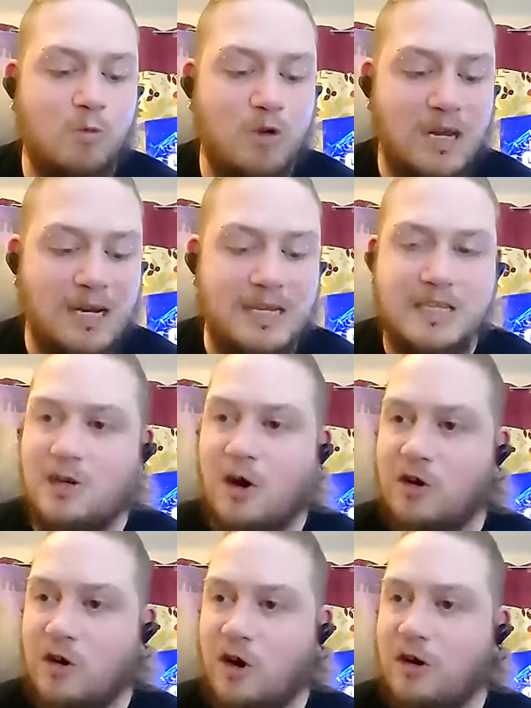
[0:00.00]
really
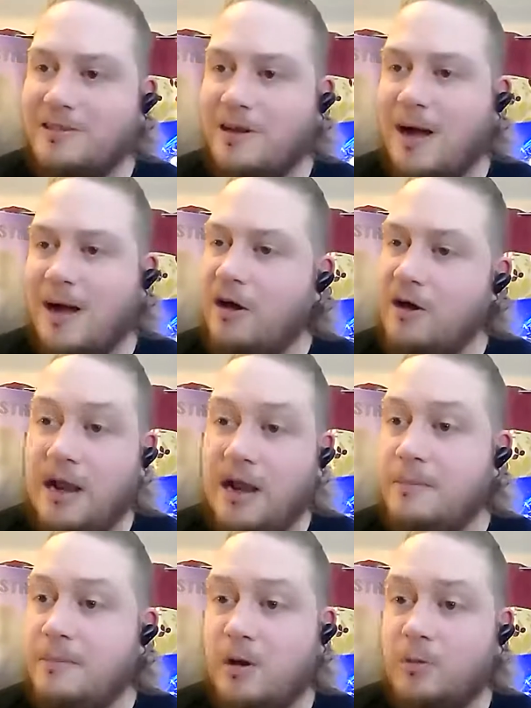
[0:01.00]
sought God about her
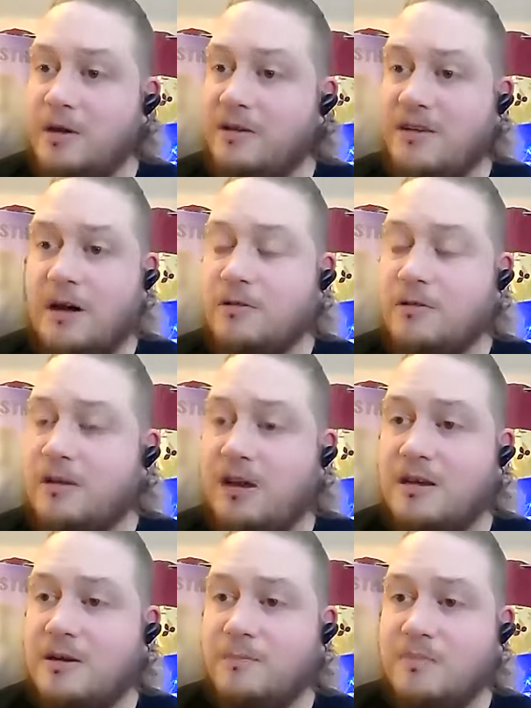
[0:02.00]
name, and we felt
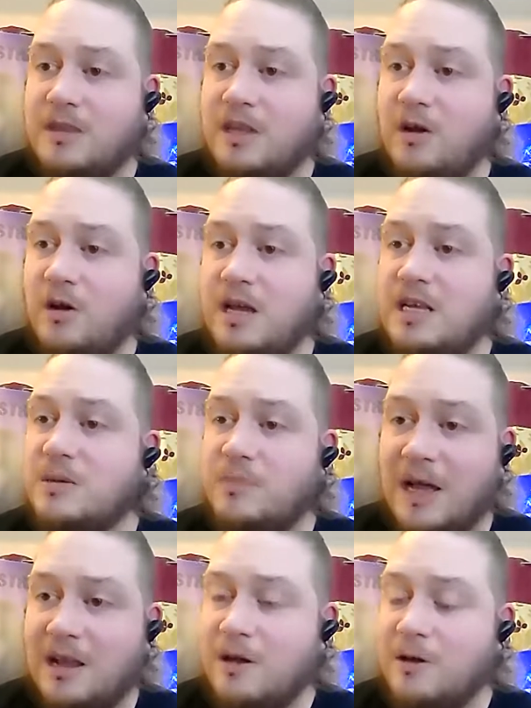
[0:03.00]
that you know
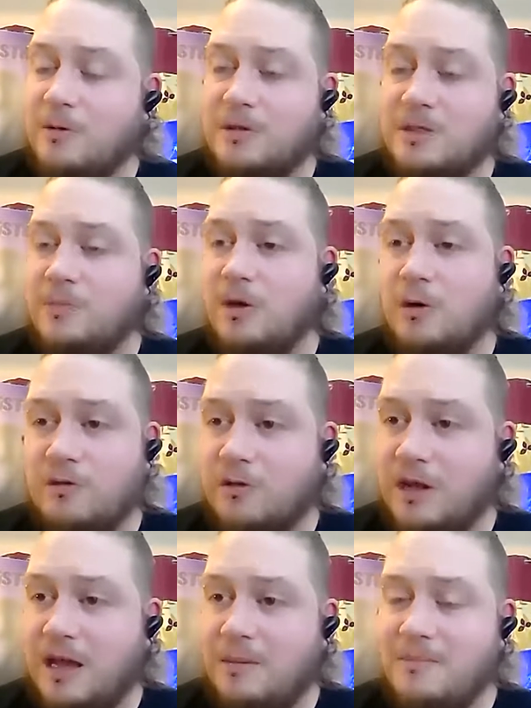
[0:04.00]
Isabella was a
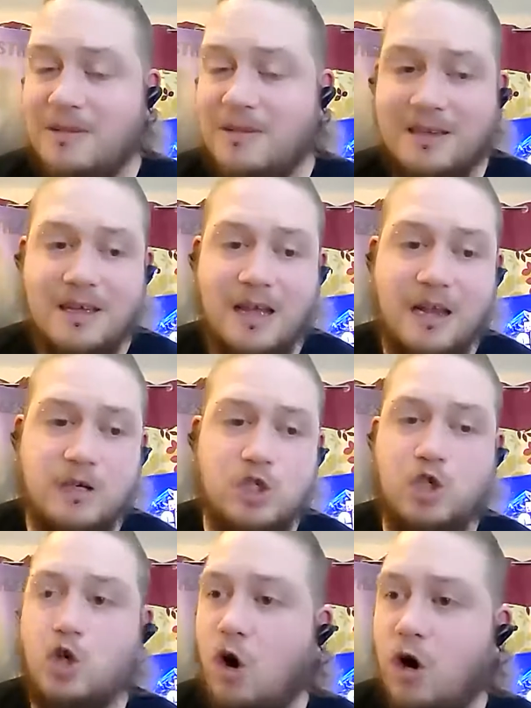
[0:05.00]
beautiful name,
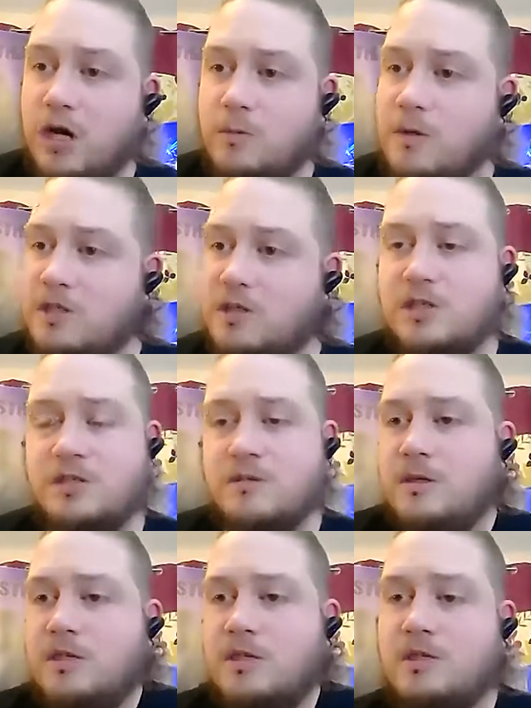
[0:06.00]
and joy. We just
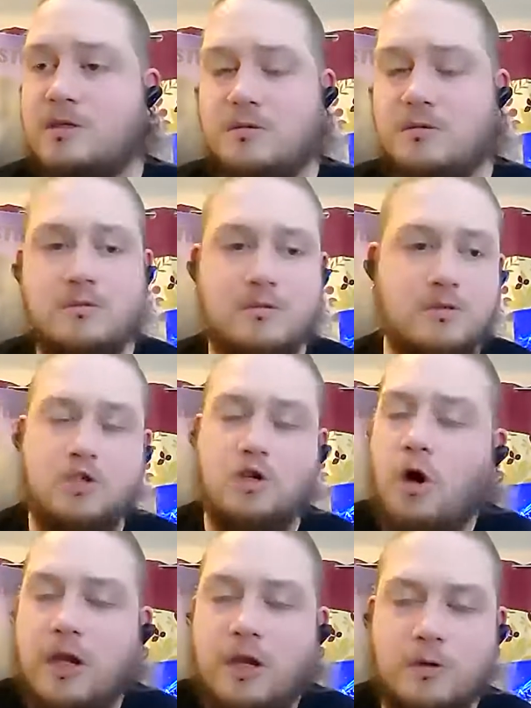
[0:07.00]
we just
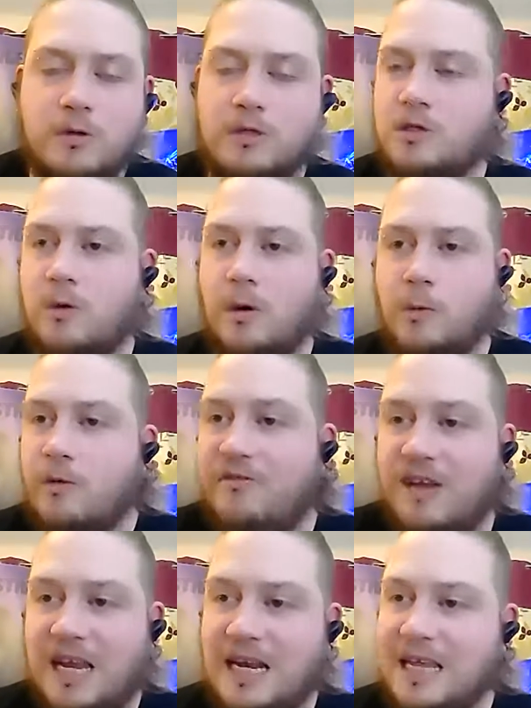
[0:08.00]
joy was just what we were
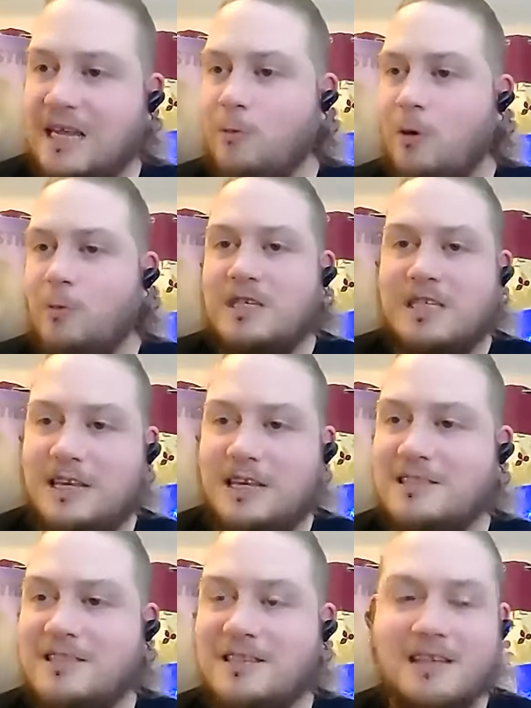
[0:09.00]
feeling and what we
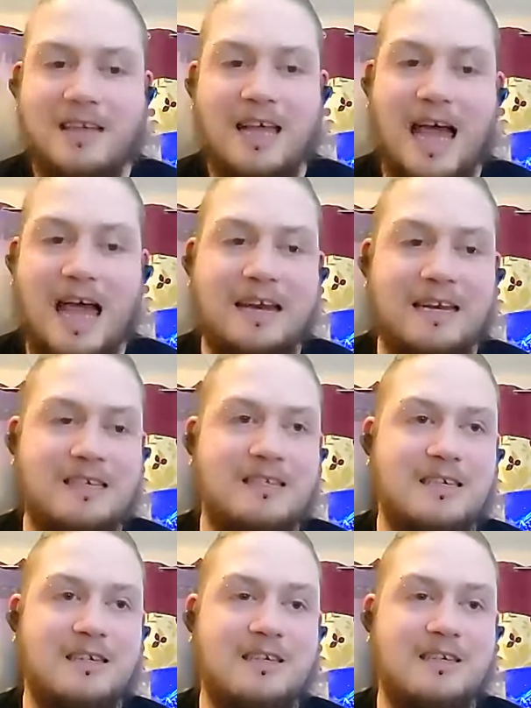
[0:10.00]
sensed, and
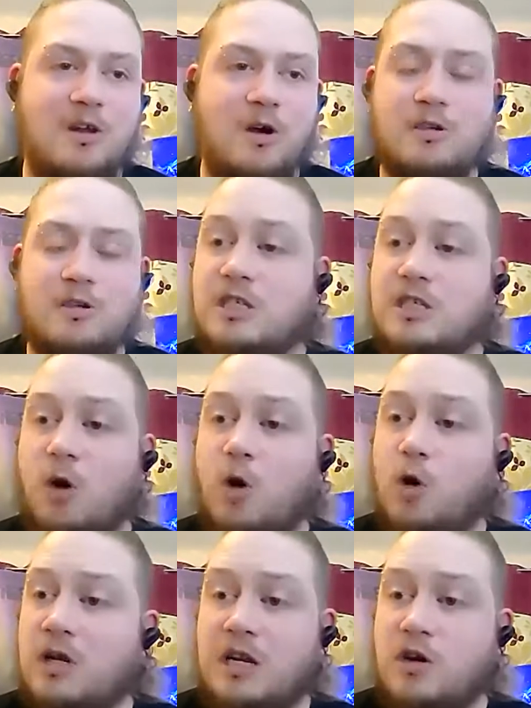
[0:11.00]
you know she's
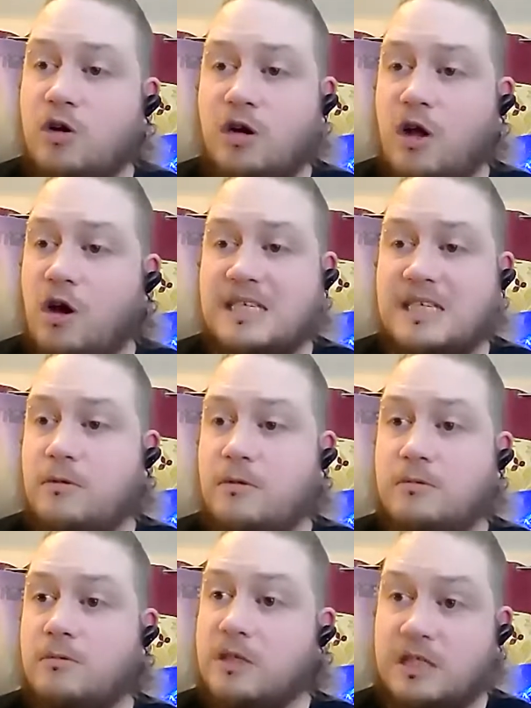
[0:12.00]
only known
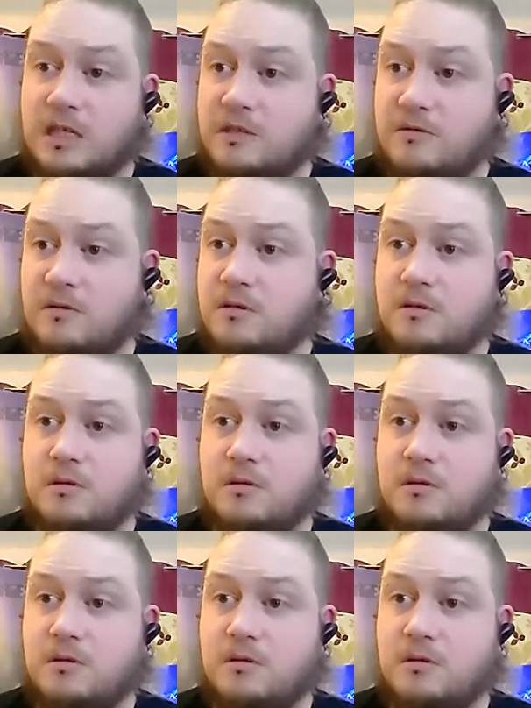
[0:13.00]
lockdown, which is